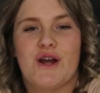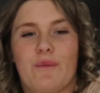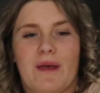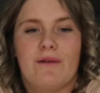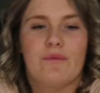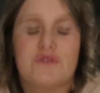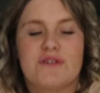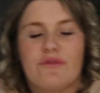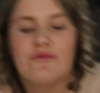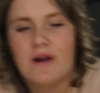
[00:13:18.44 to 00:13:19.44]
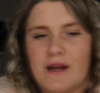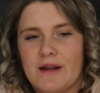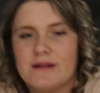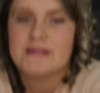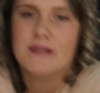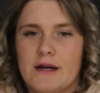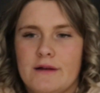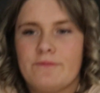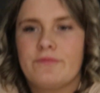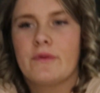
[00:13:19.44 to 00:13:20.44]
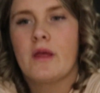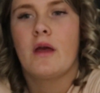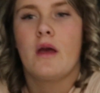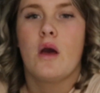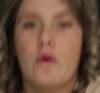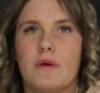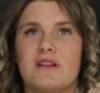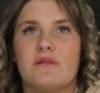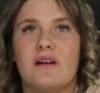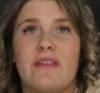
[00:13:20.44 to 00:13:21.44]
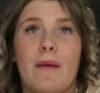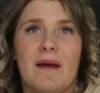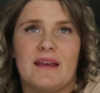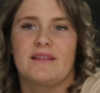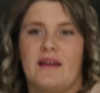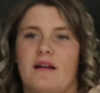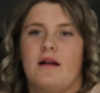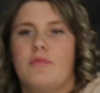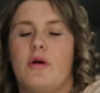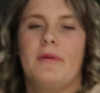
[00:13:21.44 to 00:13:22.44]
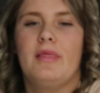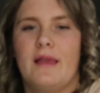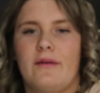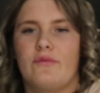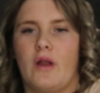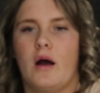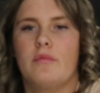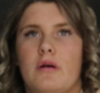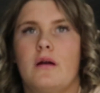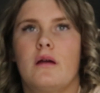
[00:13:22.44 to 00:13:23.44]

Tonight we have watched Friday Night Dinner, which was amazing. A proper lift up